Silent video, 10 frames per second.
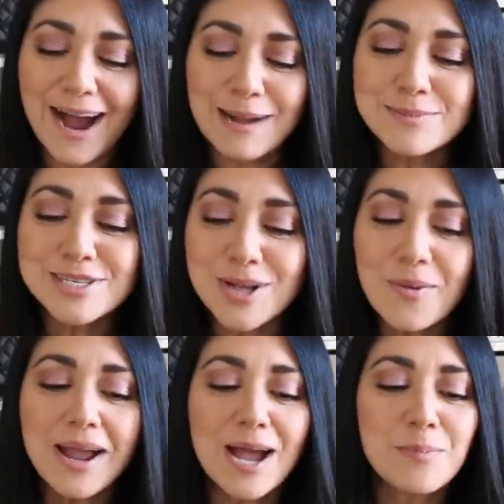I'm
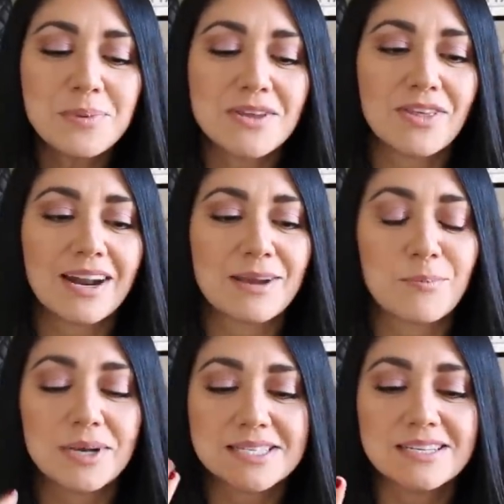so happy that I
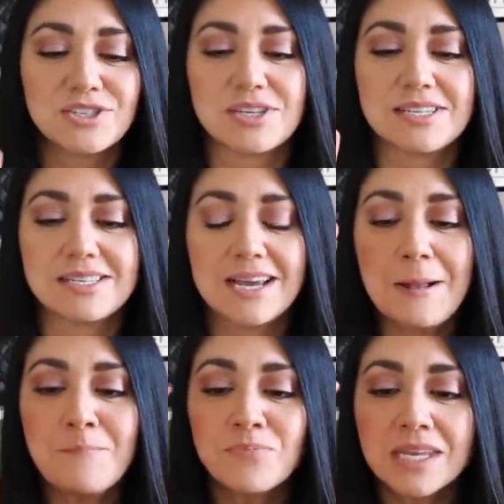wasn't just
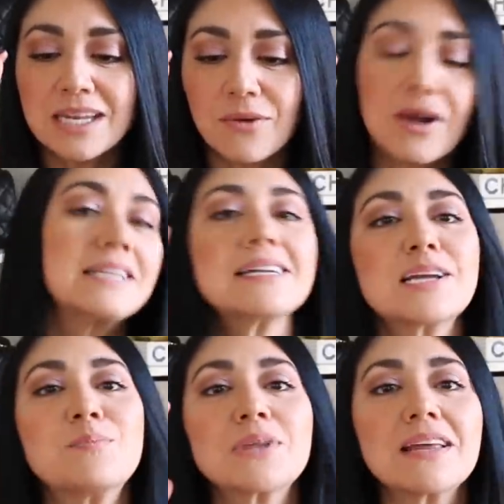you know, I didn't
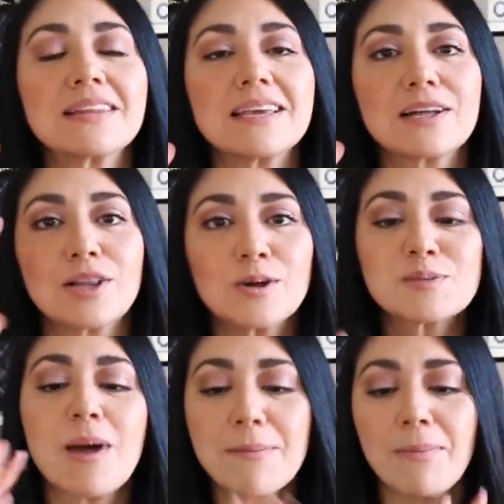completely close
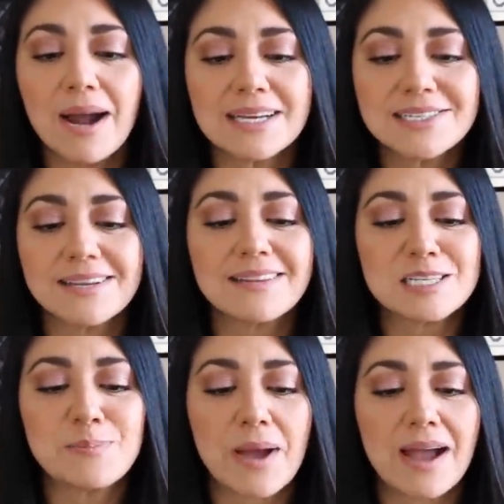my mind to
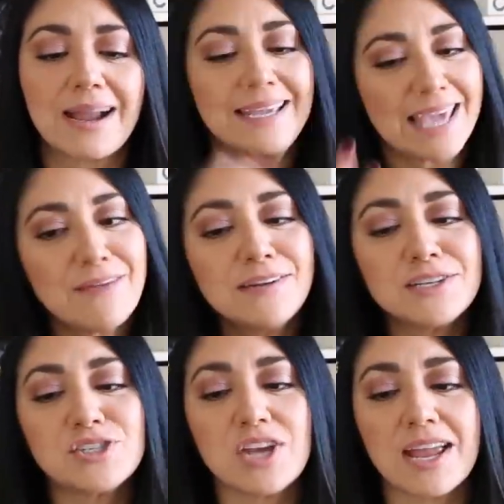this bag. I gave it a
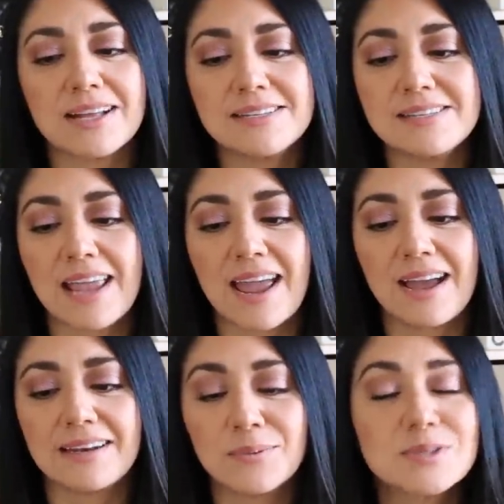chance
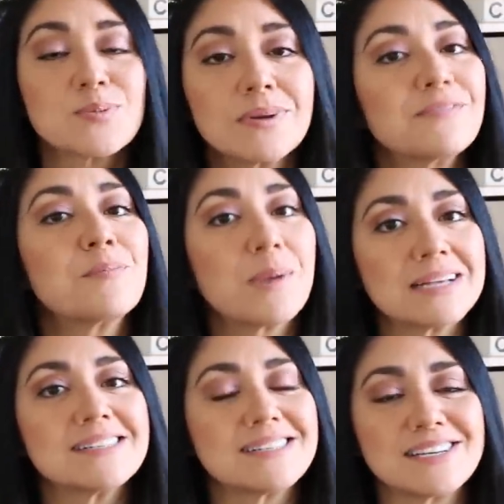and it was one of the
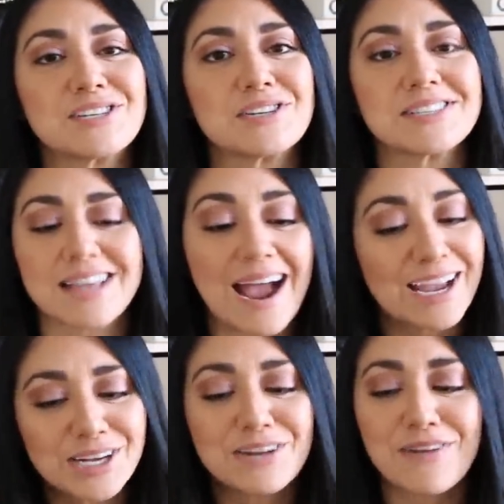best decisions that I
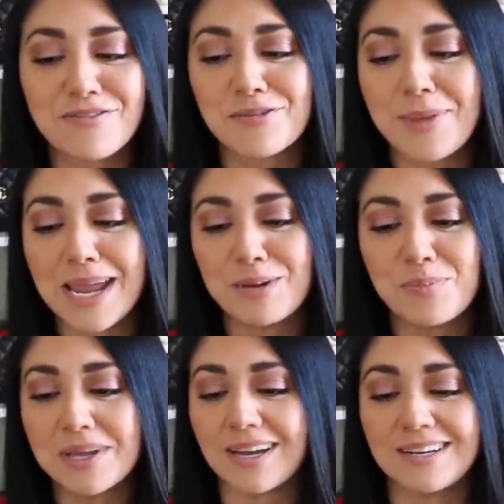could have ever made
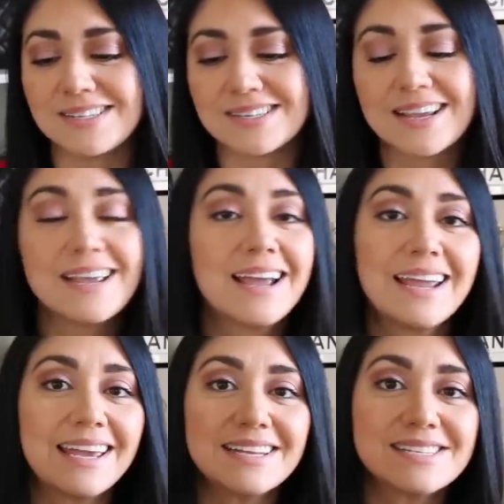because
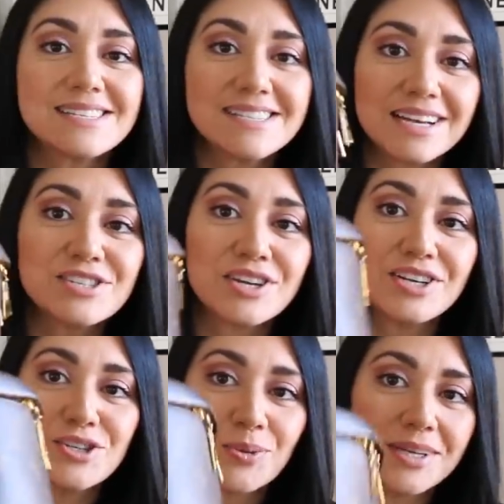it is such
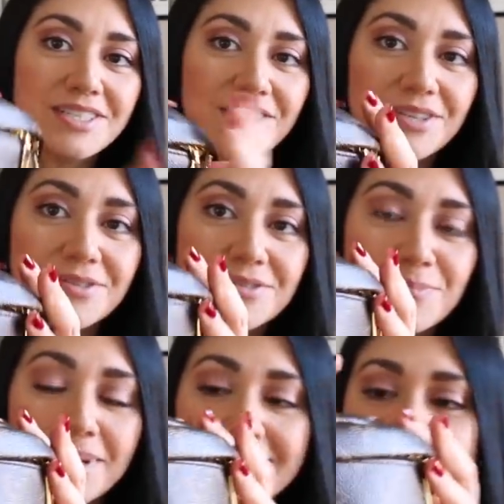a joy to use.
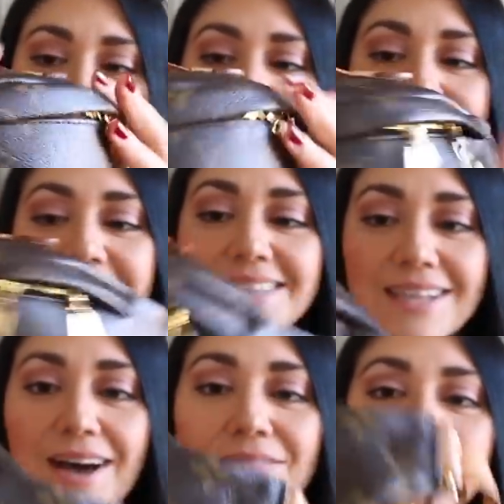But
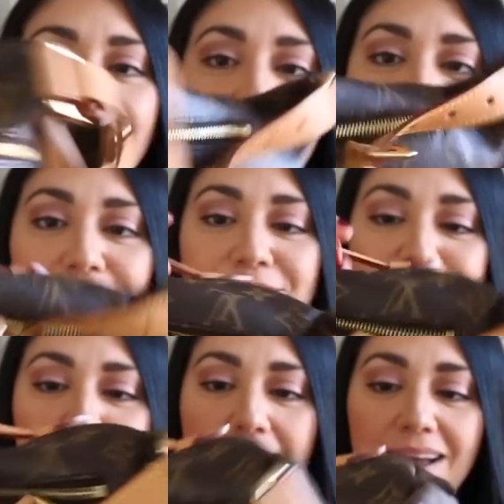love, love, love
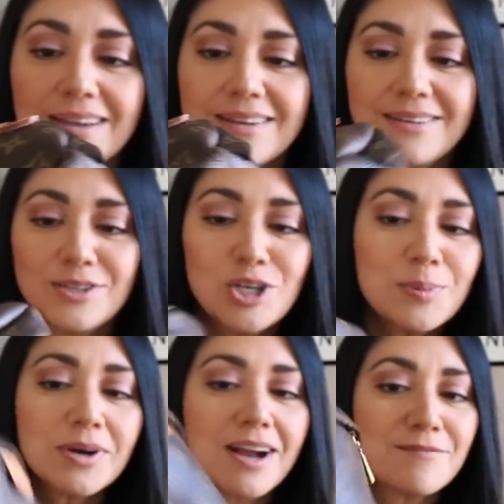this bag
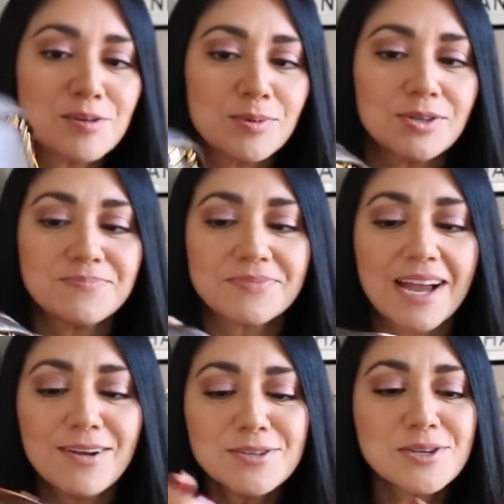uber comfortable.
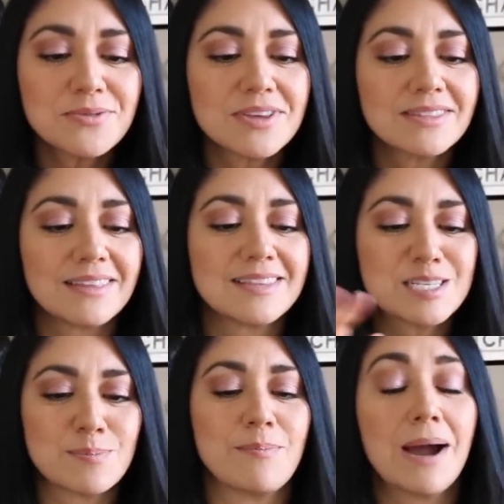I also think that
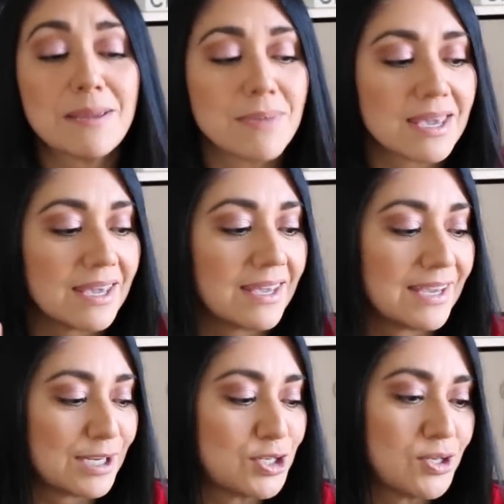this might make it
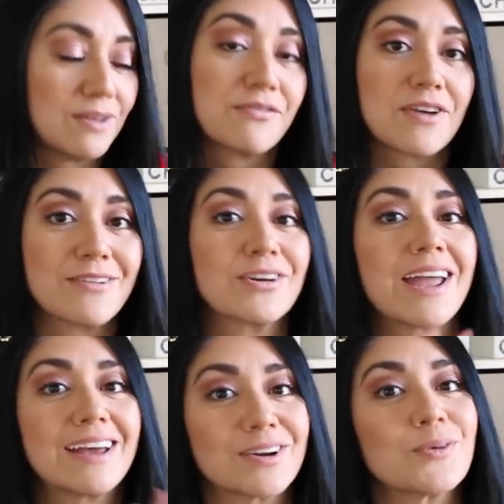into the forever
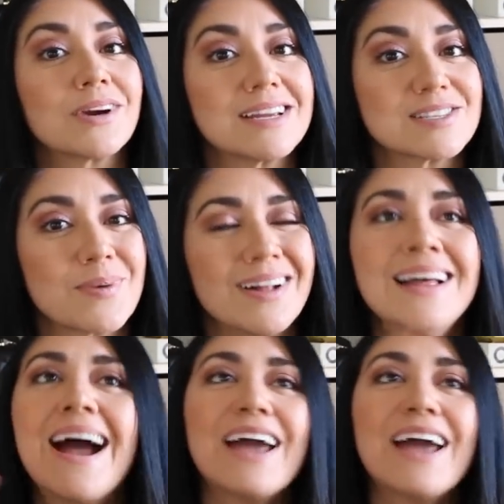category as well.